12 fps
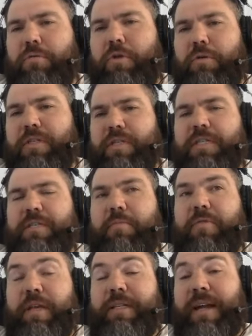You know, I see some
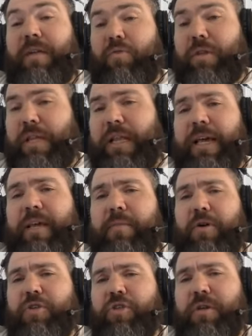things that I would really like
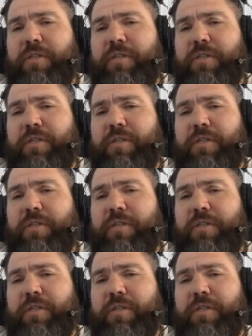about judo.